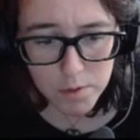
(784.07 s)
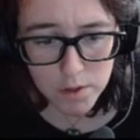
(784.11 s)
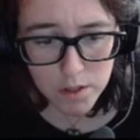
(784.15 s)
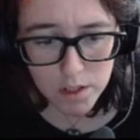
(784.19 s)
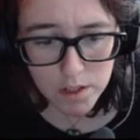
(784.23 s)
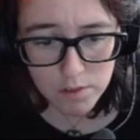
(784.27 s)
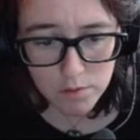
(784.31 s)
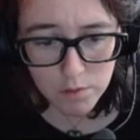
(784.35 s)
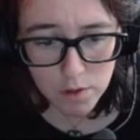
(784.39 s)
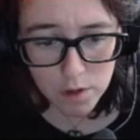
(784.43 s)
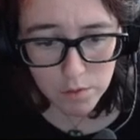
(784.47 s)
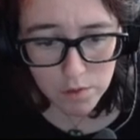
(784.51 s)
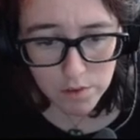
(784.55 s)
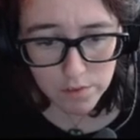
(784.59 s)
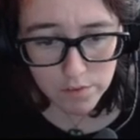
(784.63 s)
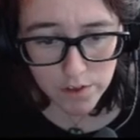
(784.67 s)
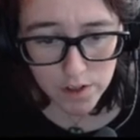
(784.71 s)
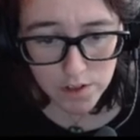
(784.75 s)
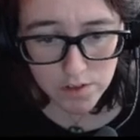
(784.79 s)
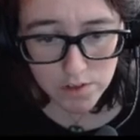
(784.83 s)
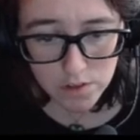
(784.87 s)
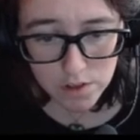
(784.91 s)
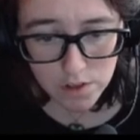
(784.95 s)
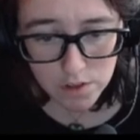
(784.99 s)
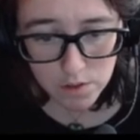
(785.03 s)
spoken of what we
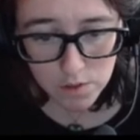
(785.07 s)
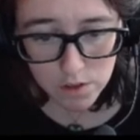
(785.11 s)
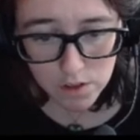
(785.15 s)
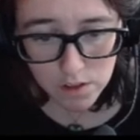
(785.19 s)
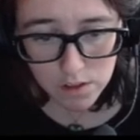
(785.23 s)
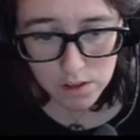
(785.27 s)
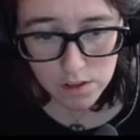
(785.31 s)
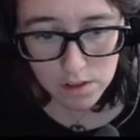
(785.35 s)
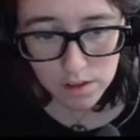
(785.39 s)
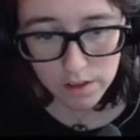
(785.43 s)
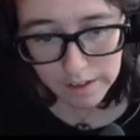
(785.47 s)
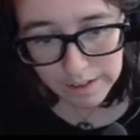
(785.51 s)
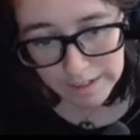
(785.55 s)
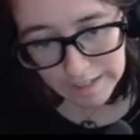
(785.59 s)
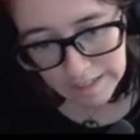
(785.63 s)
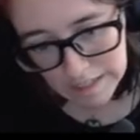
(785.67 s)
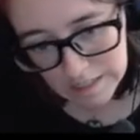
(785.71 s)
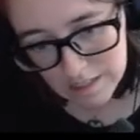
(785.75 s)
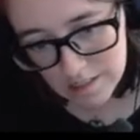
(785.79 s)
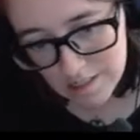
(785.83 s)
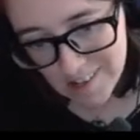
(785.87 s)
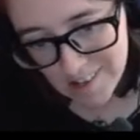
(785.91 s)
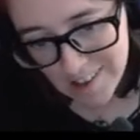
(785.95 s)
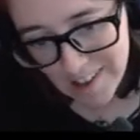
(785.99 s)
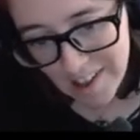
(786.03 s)
found to no one.
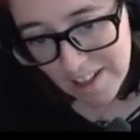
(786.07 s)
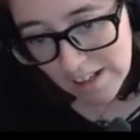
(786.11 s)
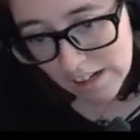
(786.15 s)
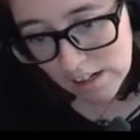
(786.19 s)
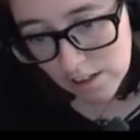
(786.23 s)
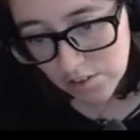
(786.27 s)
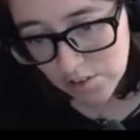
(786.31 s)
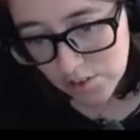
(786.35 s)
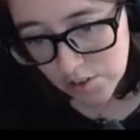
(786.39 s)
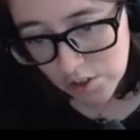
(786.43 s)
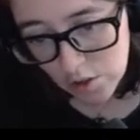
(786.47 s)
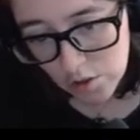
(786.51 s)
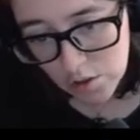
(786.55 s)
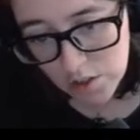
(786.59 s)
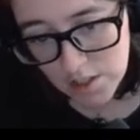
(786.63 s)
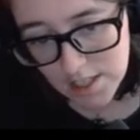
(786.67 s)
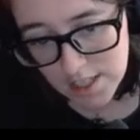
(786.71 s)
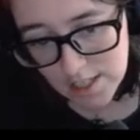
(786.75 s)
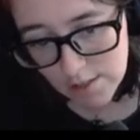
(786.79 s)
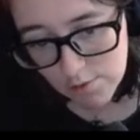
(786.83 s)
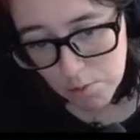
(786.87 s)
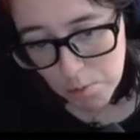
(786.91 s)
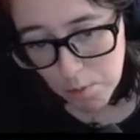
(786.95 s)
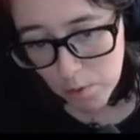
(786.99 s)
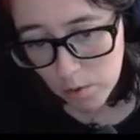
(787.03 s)
There's no
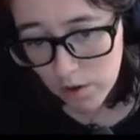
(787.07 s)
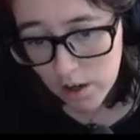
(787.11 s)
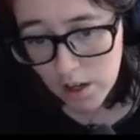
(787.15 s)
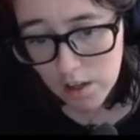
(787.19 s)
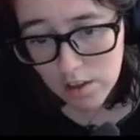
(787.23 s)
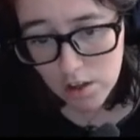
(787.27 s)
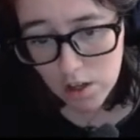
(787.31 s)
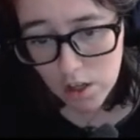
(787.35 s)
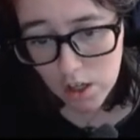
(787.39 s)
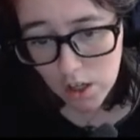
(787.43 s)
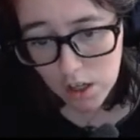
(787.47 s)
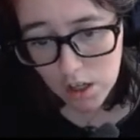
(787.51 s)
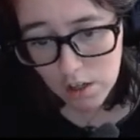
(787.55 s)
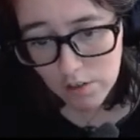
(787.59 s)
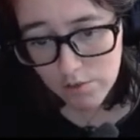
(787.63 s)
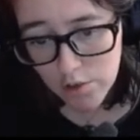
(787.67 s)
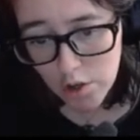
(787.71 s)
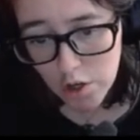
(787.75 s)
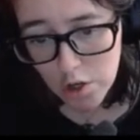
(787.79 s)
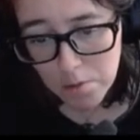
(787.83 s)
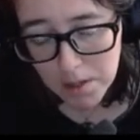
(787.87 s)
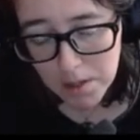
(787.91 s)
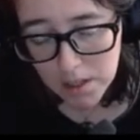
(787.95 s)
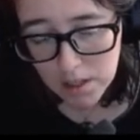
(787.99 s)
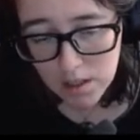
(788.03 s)
conceivable way that you could have
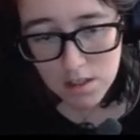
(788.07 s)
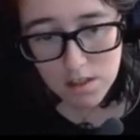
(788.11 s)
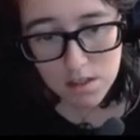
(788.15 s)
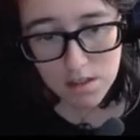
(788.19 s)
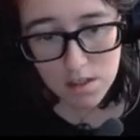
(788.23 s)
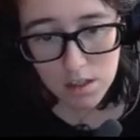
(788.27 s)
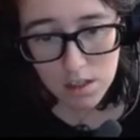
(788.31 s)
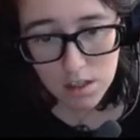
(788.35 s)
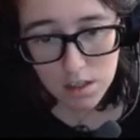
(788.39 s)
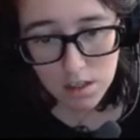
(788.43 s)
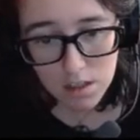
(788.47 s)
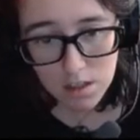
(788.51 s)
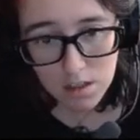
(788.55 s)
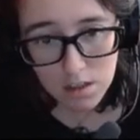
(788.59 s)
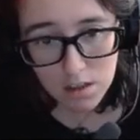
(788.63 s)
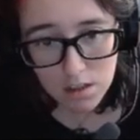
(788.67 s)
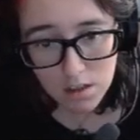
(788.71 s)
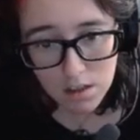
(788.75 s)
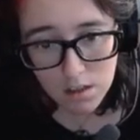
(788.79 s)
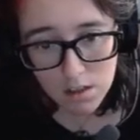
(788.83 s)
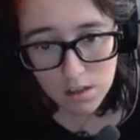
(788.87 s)
known about this key.